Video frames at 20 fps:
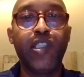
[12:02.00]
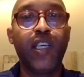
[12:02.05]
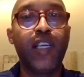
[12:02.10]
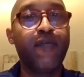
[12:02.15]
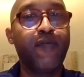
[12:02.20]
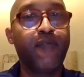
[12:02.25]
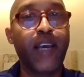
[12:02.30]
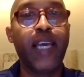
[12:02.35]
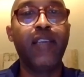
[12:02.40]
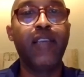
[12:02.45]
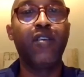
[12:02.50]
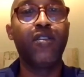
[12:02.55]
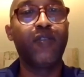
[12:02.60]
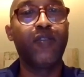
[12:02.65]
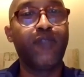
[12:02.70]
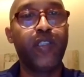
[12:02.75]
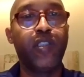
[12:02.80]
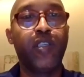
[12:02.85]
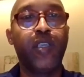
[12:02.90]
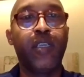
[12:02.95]
values,
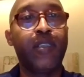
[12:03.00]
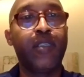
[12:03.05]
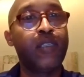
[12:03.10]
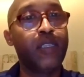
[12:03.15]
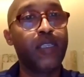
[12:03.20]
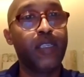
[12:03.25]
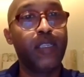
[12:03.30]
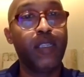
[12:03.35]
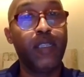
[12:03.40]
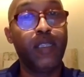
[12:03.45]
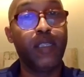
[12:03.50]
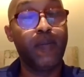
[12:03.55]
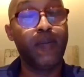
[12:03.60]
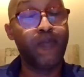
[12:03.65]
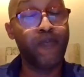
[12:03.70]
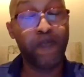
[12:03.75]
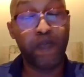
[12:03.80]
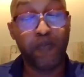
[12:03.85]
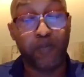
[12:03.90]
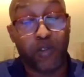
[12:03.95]
vision
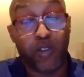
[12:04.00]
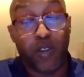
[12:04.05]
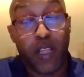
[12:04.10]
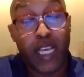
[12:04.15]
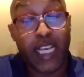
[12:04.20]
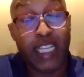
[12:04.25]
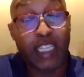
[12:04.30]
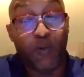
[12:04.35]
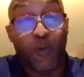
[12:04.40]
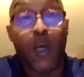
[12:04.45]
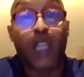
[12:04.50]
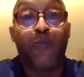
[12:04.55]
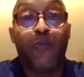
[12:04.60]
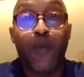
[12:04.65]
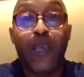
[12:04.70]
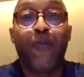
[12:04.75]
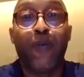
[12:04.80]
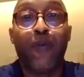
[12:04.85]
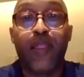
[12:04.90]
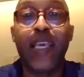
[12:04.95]
is what
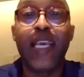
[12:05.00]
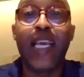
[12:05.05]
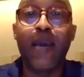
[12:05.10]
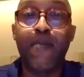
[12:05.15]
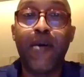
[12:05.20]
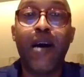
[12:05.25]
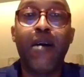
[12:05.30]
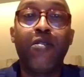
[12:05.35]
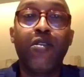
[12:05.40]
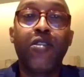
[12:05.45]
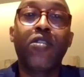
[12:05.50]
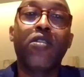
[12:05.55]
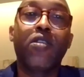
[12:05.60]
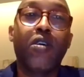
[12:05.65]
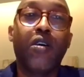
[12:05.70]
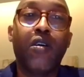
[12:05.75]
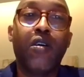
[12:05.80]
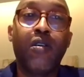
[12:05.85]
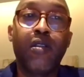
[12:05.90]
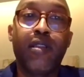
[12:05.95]
people think about
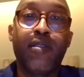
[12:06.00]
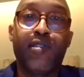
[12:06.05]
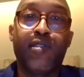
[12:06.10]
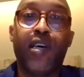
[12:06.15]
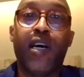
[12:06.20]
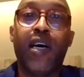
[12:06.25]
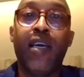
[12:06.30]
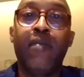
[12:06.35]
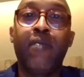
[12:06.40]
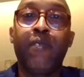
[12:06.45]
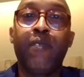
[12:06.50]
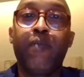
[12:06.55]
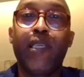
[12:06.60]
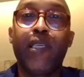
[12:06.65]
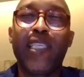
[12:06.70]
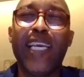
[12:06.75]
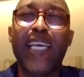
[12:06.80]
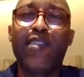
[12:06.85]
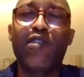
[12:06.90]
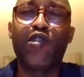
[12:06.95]
all the time,
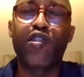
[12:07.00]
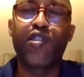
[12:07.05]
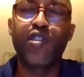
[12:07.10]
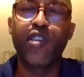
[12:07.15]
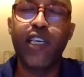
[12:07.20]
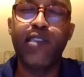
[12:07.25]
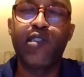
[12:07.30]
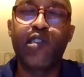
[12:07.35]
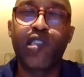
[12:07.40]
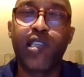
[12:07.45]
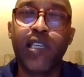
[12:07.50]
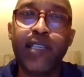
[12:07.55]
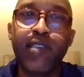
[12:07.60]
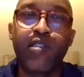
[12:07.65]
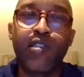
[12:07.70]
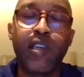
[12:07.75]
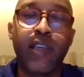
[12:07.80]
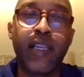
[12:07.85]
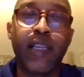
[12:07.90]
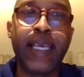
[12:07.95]
but it's
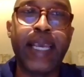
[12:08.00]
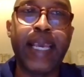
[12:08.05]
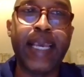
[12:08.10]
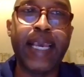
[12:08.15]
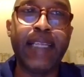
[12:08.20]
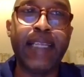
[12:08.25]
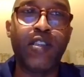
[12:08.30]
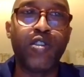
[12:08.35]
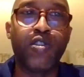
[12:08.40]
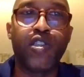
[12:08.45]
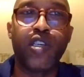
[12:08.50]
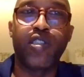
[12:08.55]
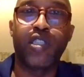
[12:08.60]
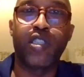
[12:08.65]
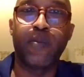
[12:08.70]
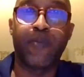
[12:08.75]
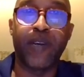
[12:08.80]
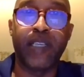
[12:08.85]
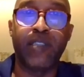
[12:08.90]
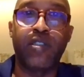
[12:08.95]
literally, it is just a
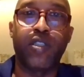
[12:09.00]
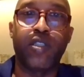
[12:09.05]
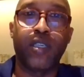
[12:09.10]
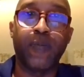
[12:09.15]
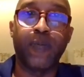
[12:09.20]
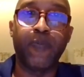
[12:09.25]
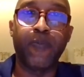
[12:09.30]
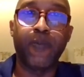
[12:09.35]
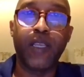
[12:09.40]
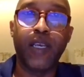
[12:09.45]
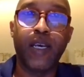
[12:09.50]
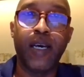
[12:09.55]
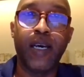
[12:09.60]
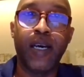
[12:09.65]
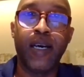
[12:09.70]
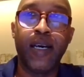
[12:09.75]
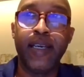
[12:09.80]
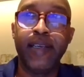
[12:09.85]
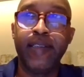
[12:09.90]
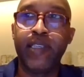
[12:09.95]
bridge.
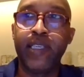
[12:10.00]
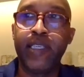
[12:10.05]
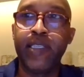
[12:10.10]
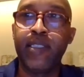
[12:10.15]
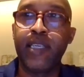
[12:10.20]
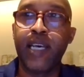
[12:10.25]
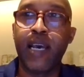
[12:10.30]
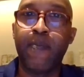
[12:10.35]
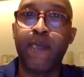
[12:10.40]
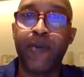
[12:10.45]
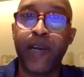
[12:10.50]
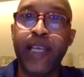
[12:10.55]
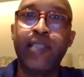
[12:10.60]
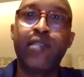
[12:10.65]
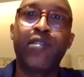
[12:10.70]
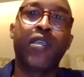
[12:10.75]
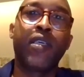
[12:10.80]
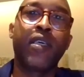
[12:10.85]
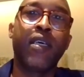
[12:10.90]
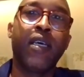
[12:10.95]
It is a
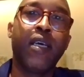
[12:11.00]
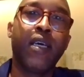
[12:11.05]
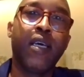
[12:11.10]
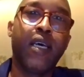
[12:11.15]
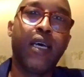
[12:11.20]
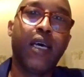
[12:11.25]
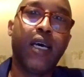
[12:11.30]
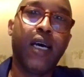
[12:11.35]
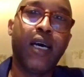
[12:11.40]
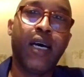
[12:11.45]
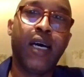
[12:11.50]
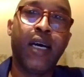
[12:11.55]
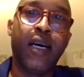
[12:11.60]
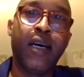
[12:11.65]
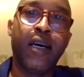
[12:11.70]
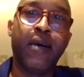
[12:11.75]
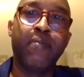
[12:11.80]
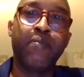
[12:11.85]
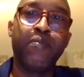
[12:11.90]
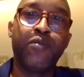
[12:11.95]
bridge
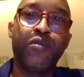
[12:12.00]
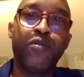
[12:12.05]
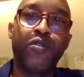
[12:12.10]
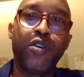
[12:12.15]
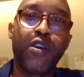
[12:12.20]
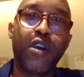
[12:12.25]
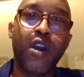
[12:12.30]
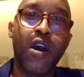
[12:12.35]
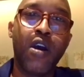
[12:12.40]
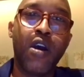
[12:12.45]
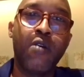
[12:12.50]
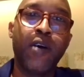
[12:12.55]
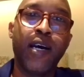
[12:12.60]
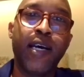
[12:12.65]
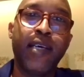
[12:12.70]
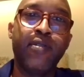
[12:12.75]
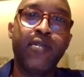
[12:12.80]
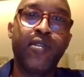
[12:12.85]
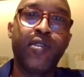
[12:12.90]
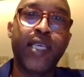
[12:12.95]
to go
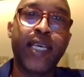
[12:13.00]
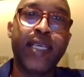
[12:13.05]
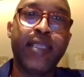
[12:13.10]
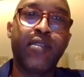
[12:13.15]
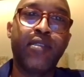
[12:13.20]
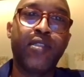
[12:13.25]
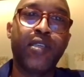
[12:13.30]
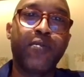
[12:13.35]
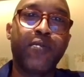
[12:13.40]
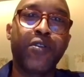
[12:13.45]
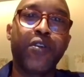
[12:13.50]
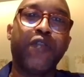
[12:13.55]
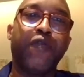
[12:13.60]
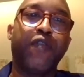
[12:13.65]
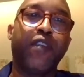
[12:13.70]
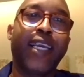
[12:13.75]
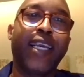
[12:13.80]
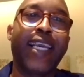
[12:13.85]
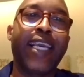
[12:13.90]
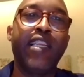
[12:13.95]
and set some sort of
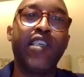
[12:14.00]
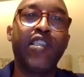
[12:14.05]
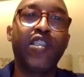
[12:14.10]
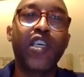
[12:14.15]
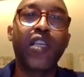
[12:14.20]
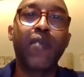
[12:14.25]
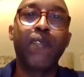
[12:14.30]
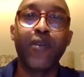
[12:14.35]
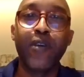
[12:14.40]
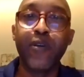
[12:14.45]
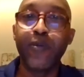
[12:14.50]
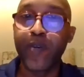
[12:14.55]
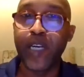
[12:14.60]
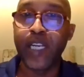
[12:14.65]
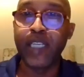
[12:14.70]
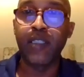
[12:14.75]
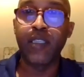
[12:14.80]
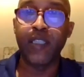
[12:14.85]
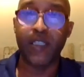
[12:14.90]
like initial blueprint